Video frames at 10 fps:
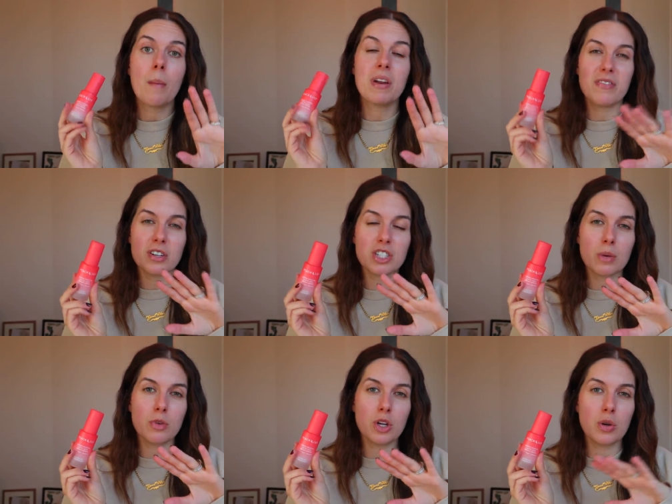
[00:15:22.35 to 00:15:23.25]
But if you're
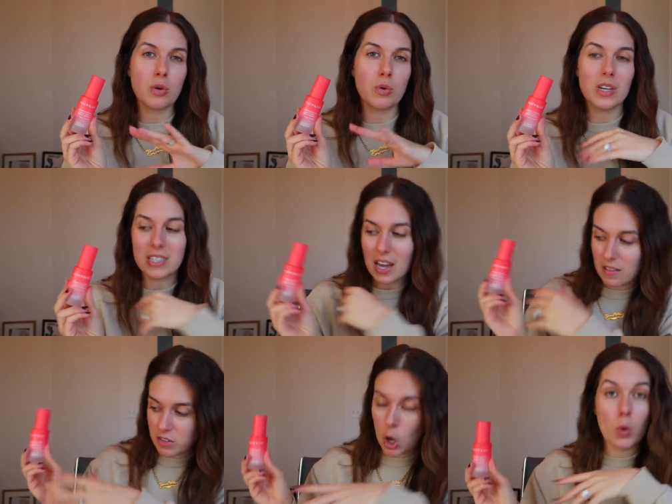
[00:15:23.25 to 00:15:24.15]
someone who is kind
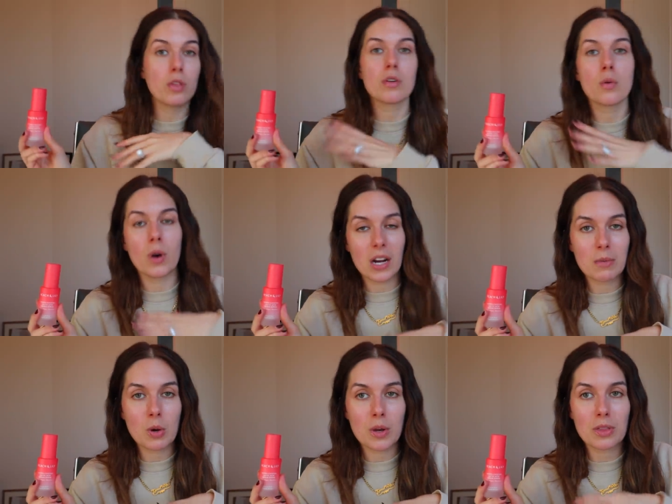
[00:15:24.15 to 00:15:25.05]
of going through what
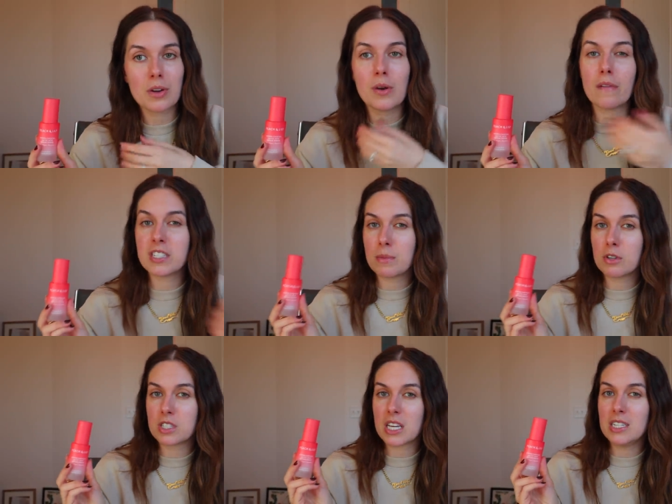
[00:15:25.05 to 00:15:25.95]
I'm going through, you have
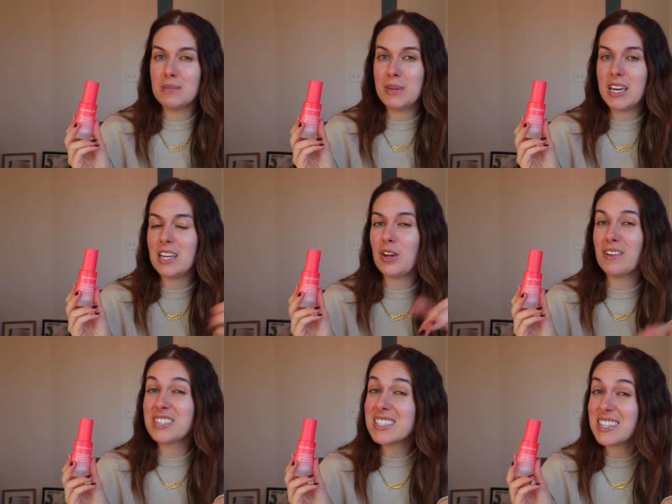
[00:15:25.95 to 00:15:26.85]
similar skin to me and you
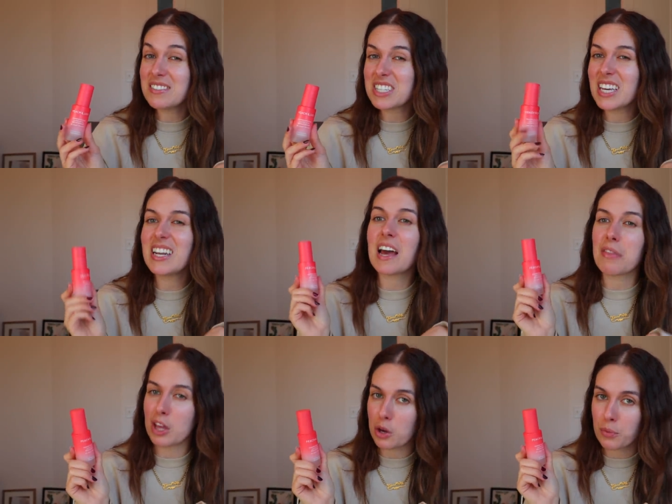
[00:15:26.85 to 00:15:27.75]
have sensitive skin, I
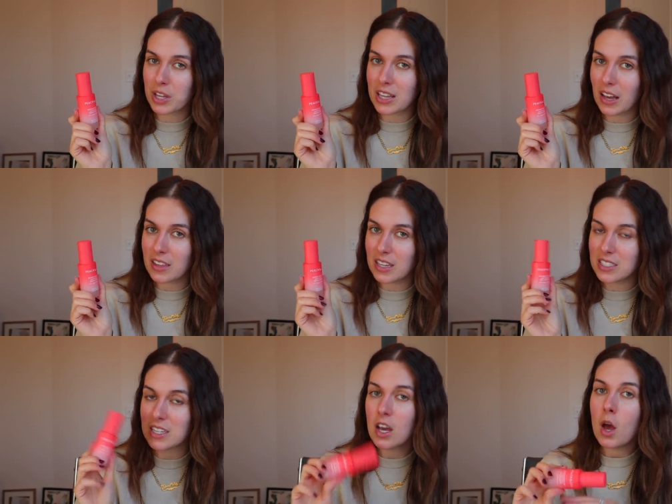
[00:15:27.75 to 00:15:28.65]
think you'll really like
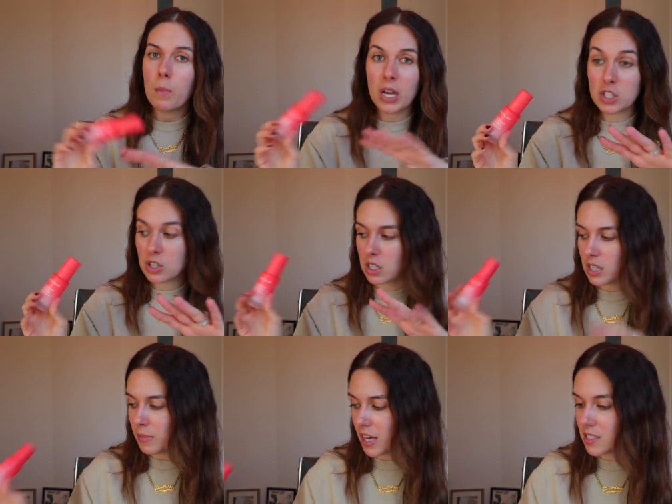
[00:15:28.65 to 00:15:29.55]
this. Peach and
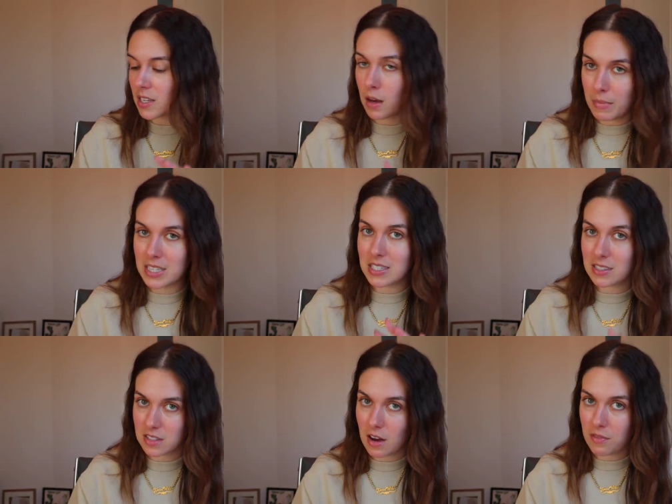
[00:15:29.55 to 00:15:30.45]
Lily makes
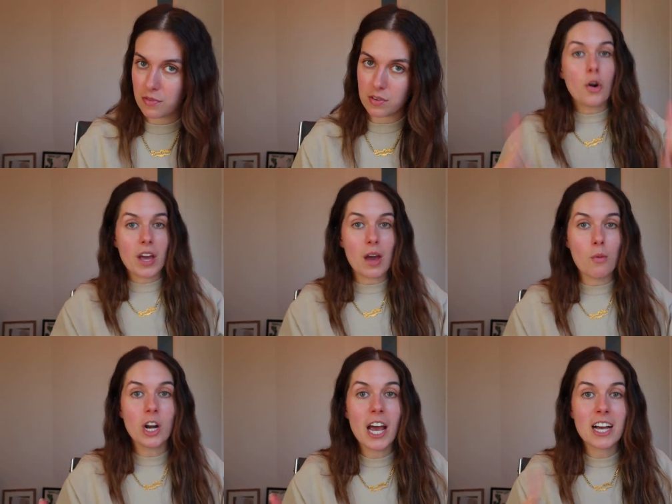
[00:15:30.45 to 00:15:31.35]
amazing stuff. Okay, I
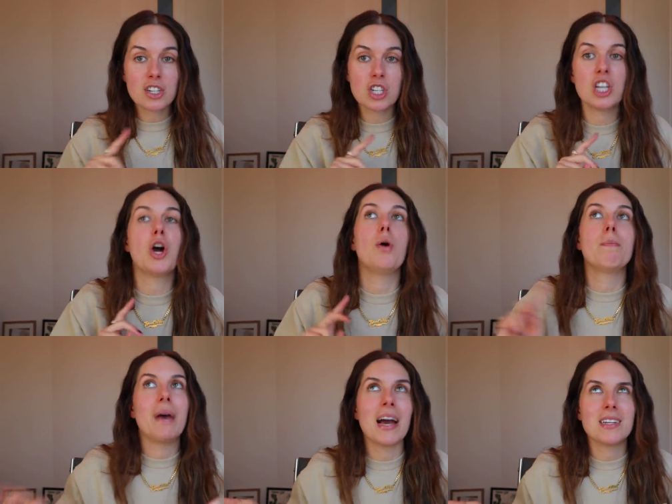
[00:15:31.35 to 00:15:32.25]
want to actually go
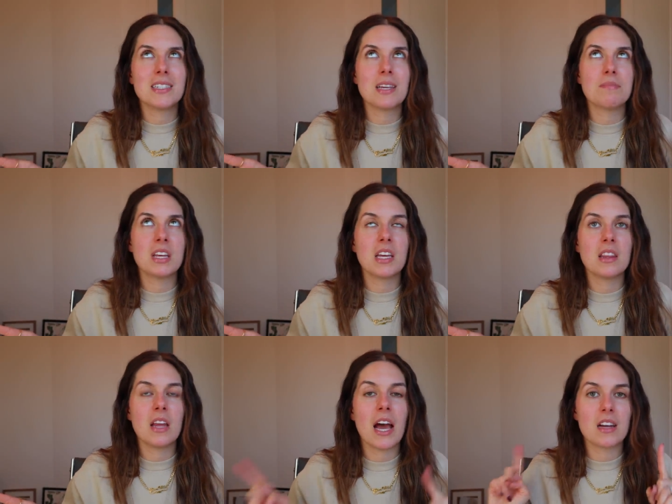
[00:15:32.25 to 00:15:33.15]
back to
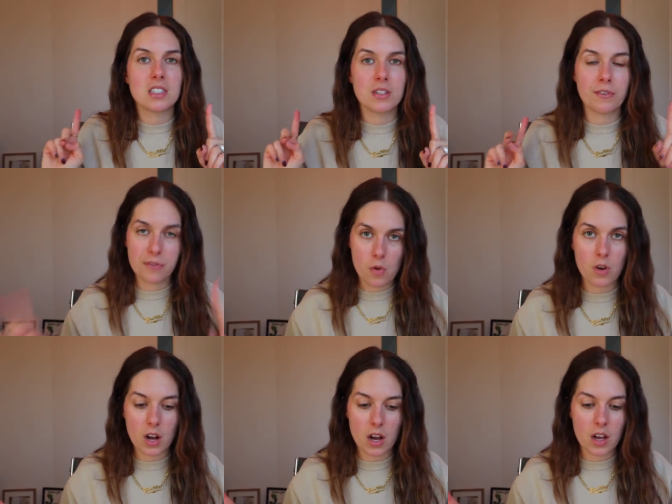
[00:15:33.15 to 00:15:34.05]
something at
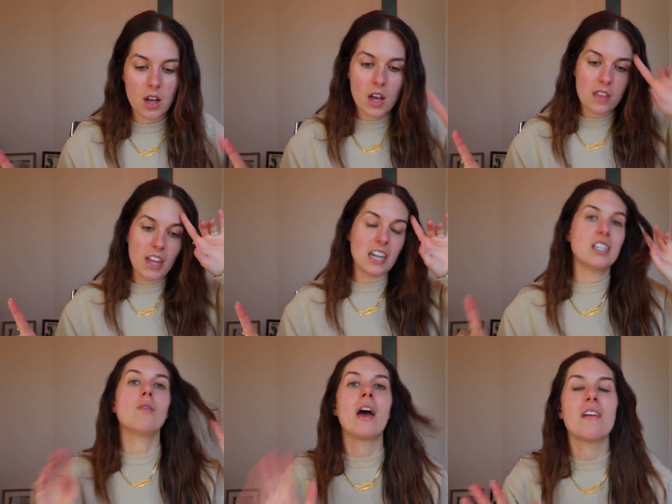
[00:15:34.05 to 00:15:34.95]
Sephora that I
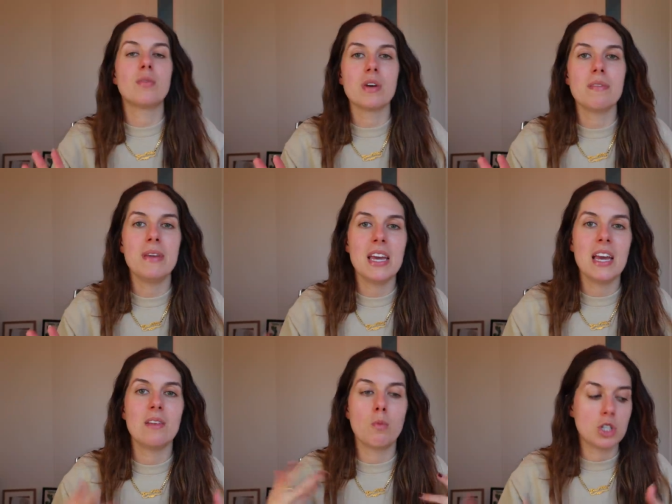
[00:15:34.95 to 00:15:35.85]
don't have with me,
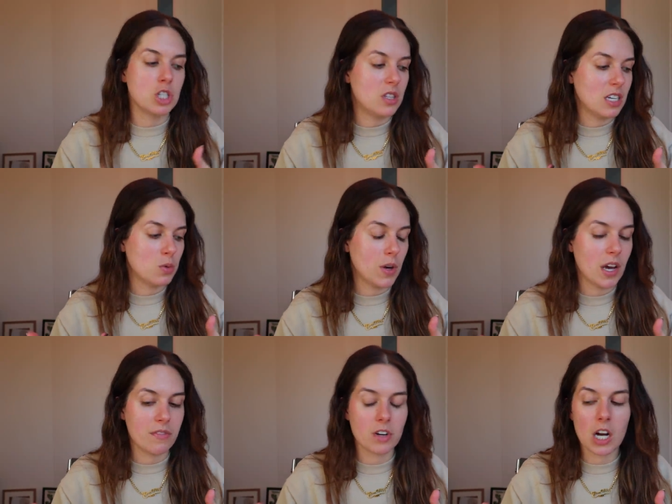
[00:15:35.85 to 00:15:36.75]
and which is, that's
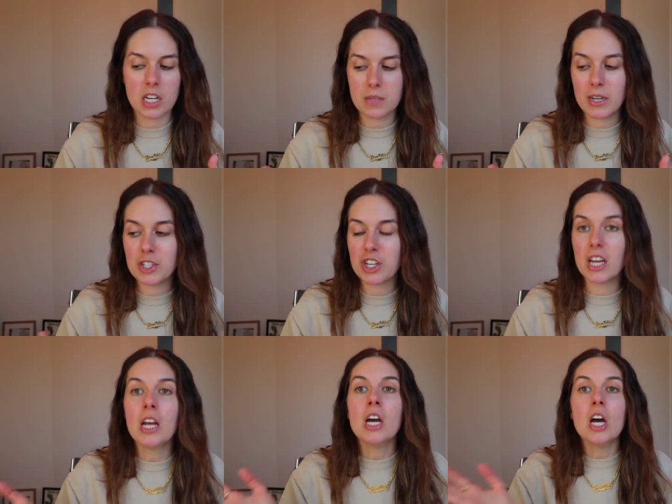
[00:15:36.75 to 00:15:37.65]
why I forgot to mention it.